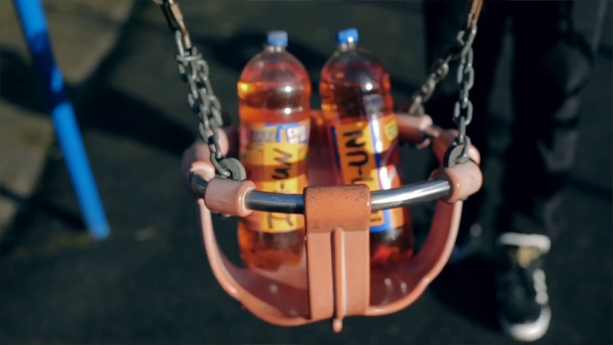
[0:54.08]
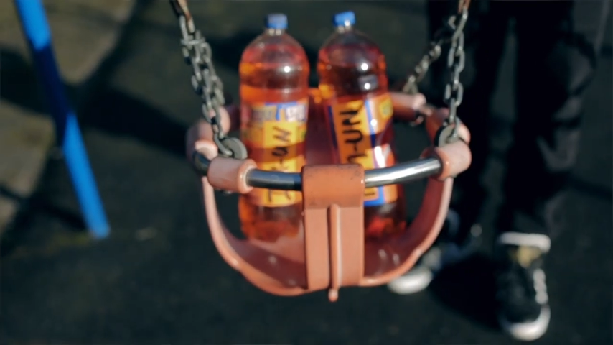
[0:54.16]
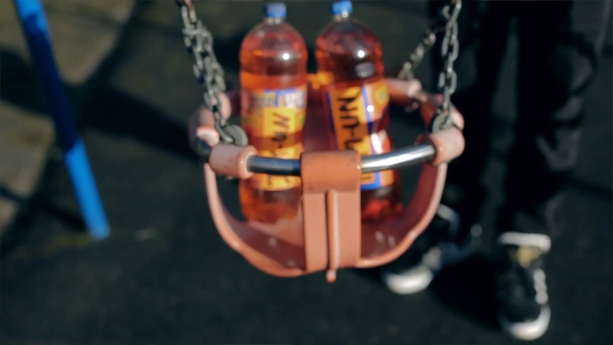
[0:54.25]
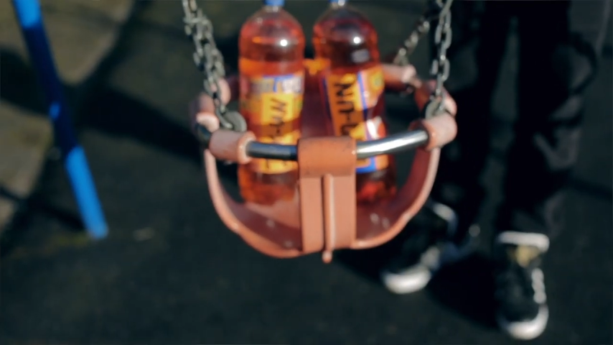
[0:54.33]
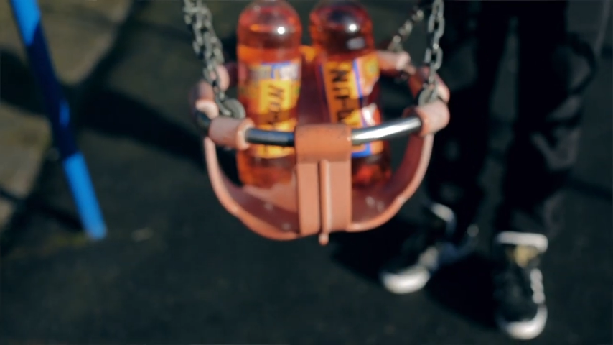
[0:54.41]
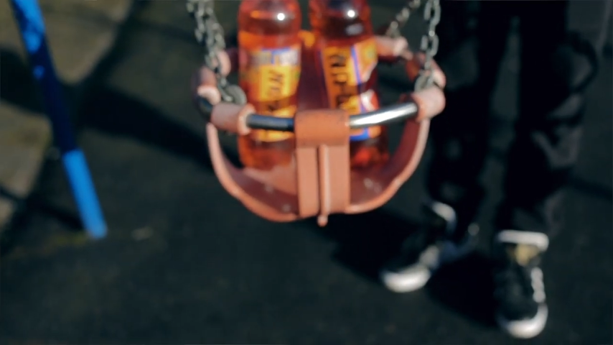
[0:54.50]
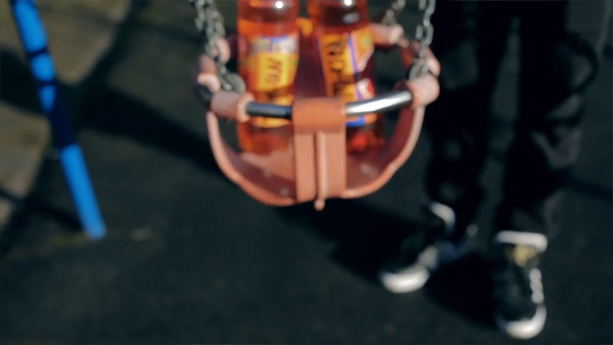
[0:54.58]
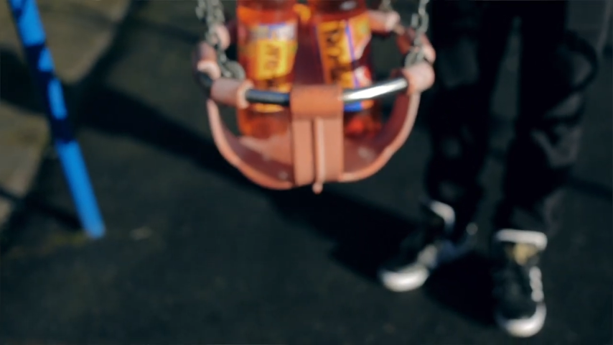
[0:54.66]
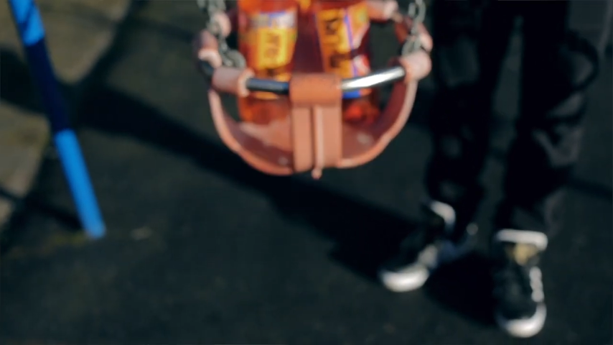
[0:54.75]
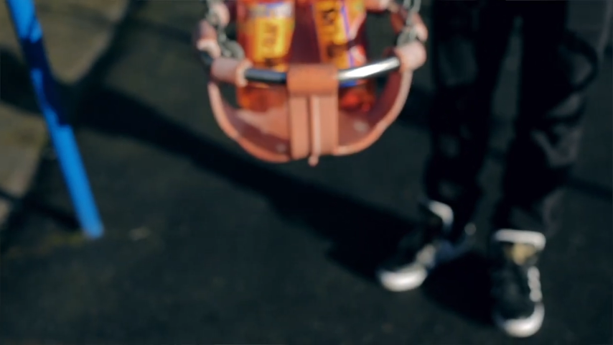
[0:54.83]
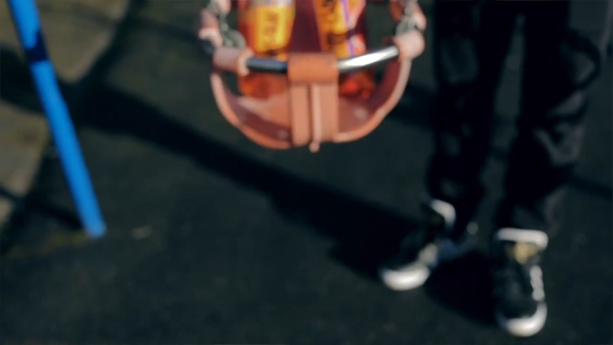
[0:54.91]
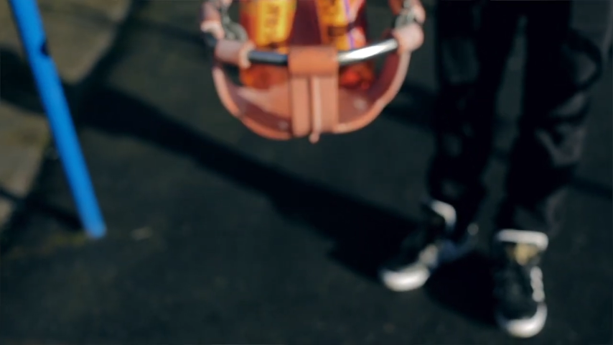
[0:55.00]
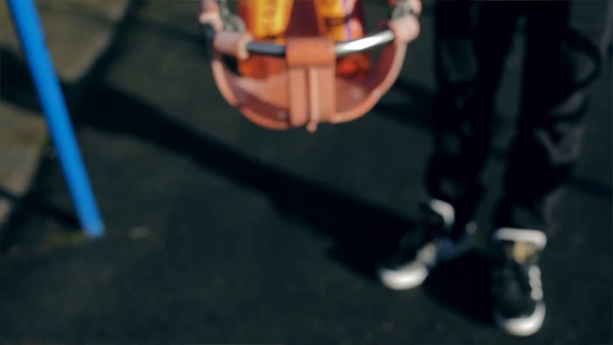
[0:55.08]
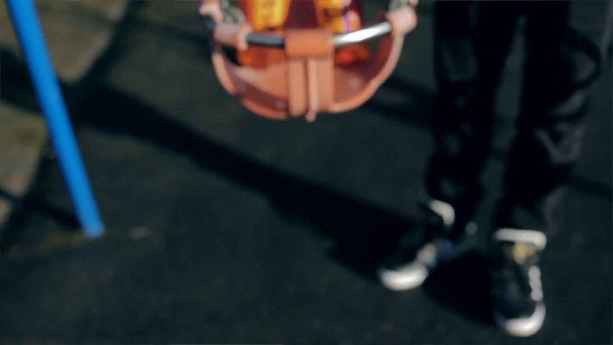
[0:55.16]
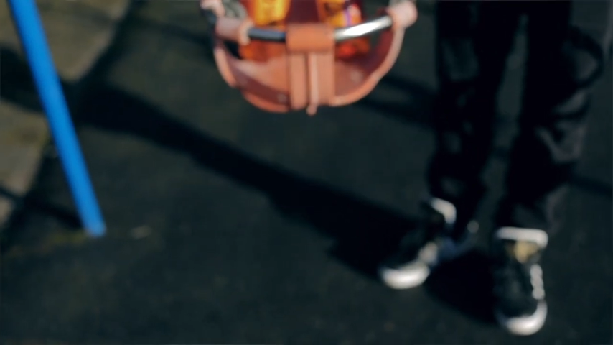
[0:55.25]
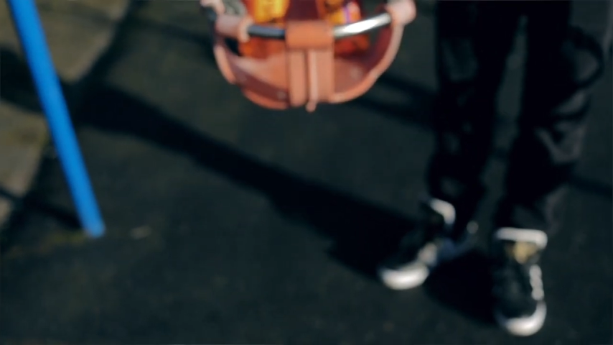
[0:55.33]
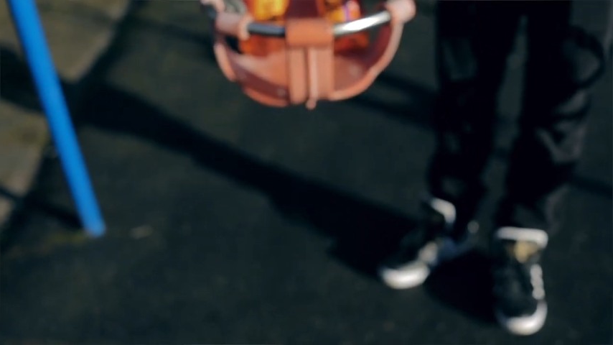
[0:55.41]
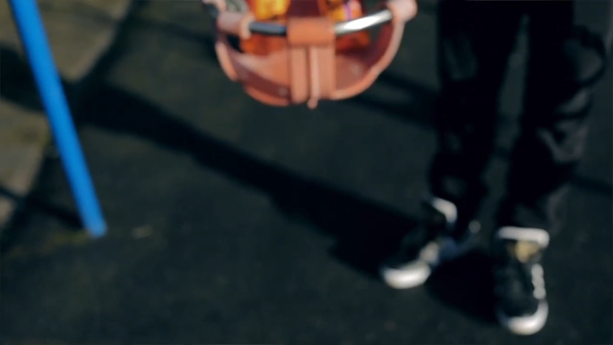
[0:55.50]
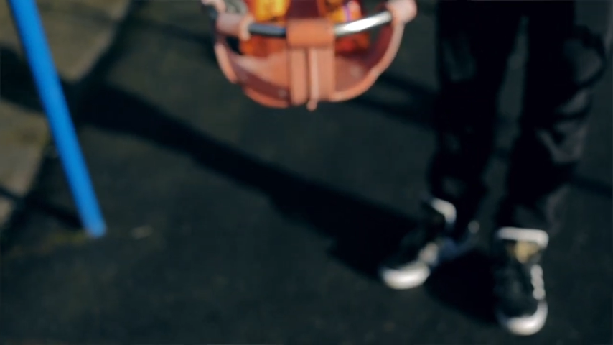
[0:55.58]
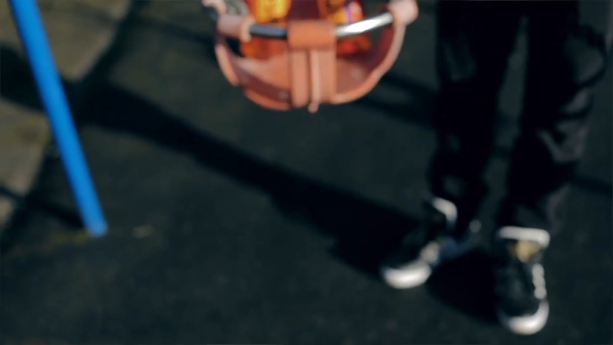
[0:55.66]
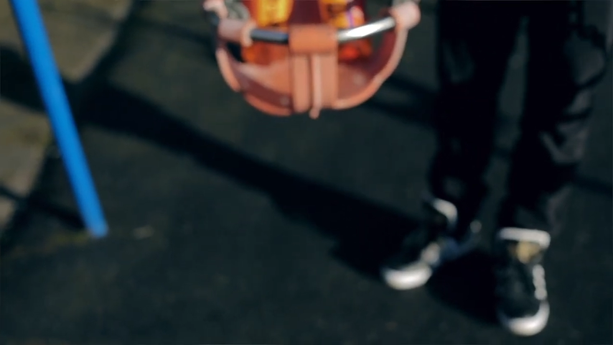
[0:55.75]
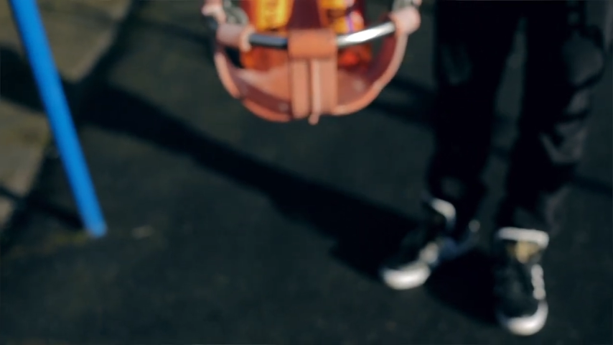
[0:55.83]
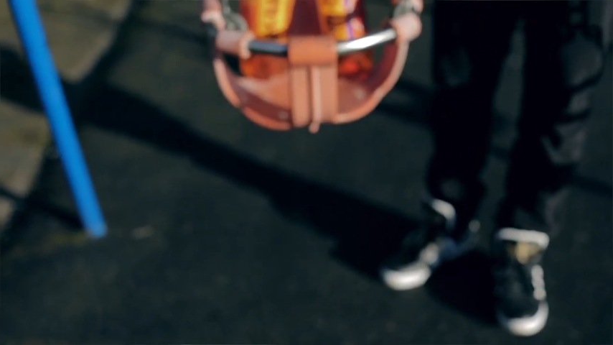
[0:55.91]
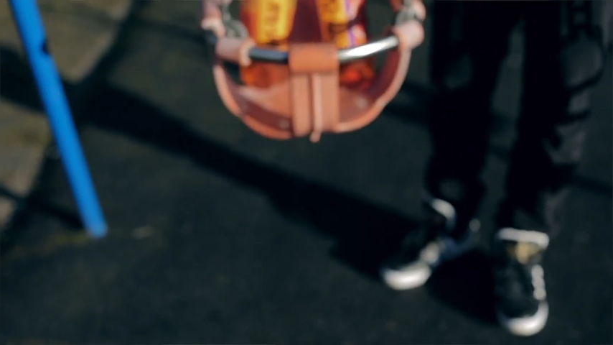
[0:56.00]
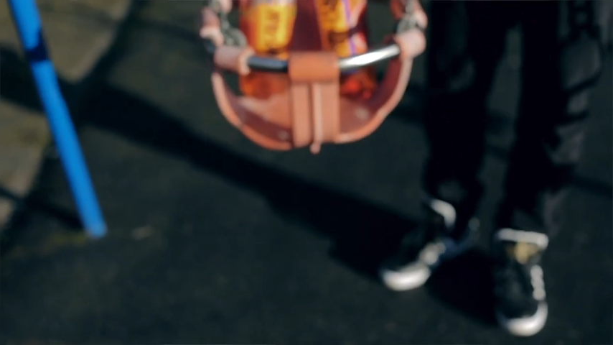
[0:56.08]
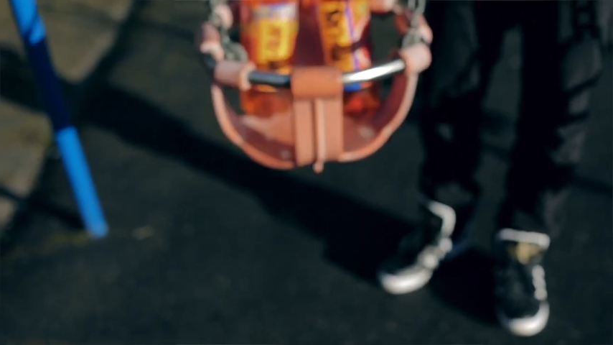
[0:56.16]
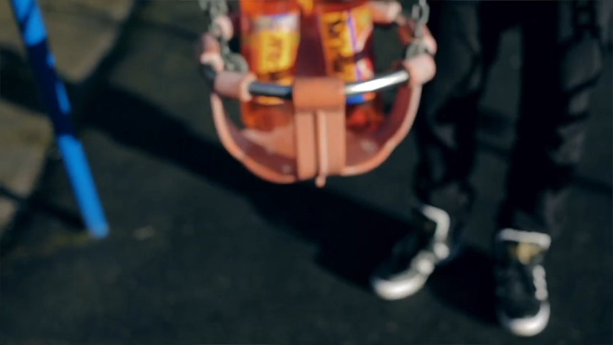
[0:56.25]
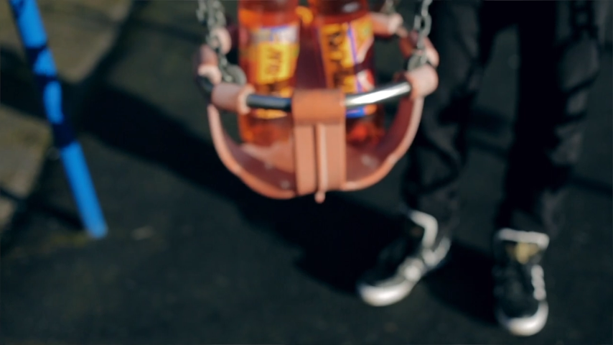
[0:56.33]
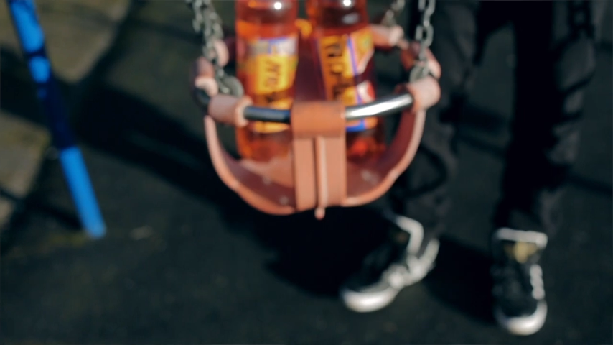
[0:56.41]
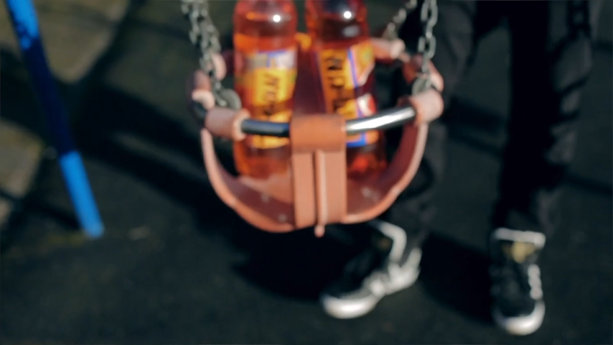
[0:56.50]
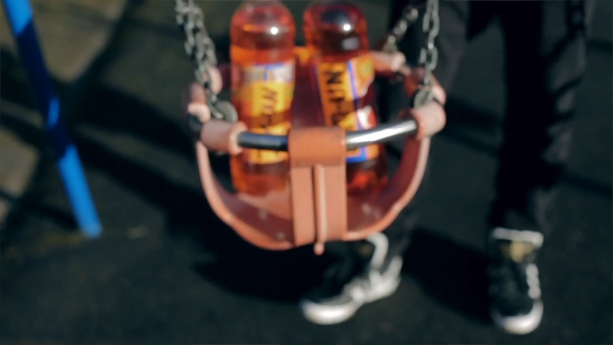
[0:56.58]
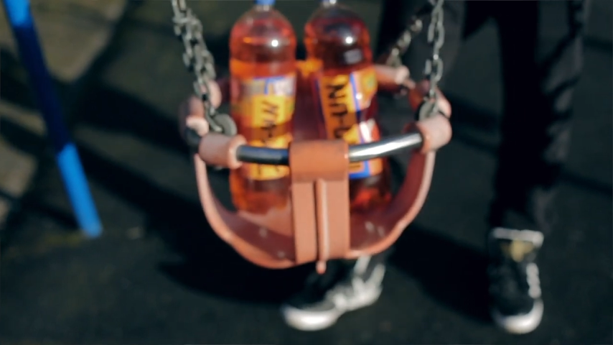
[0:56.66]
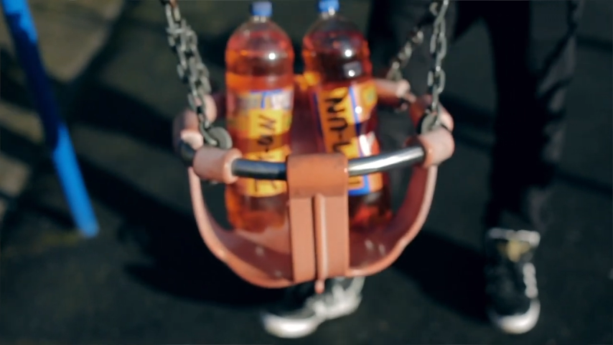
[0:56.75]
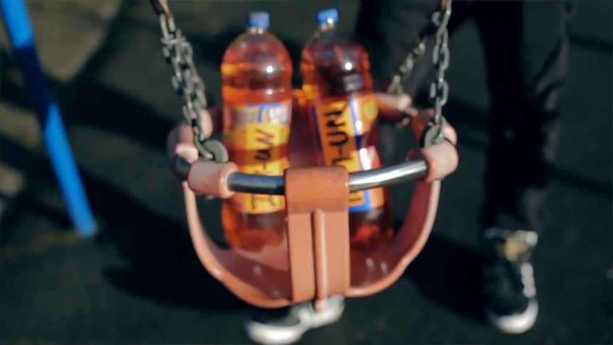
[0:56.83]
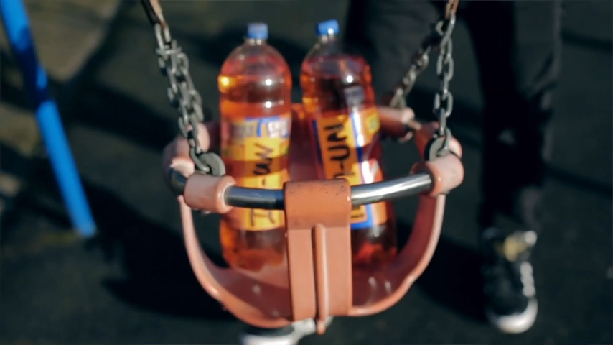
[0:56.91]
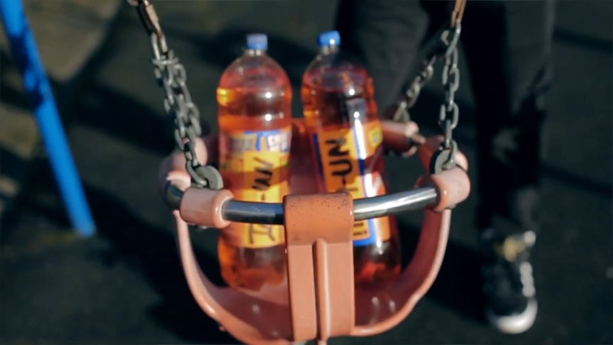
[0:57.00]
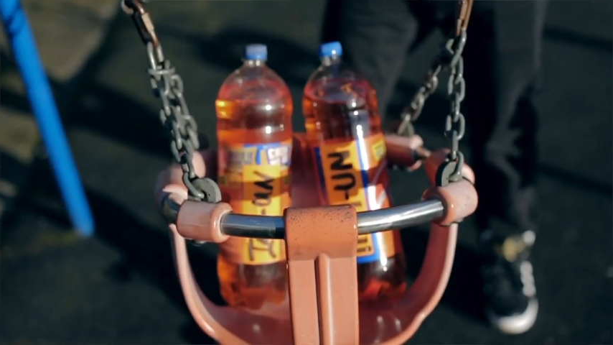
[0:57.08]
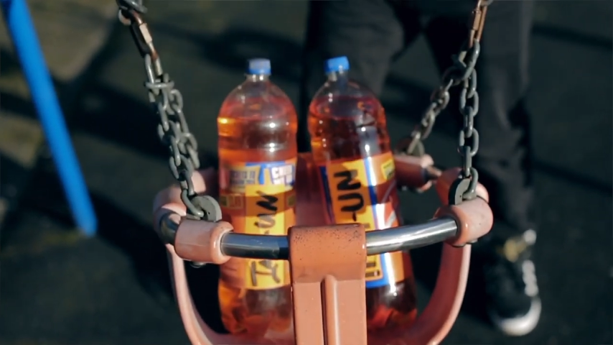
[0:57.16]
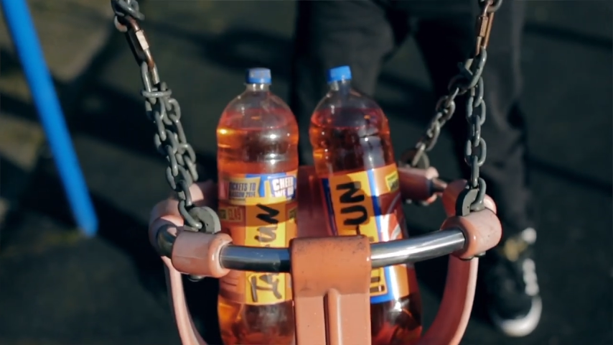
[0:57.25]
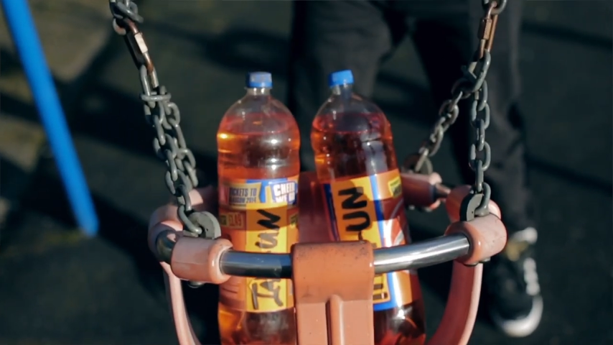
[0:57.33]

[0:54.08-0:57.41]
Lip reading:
[unreadable: no face in view]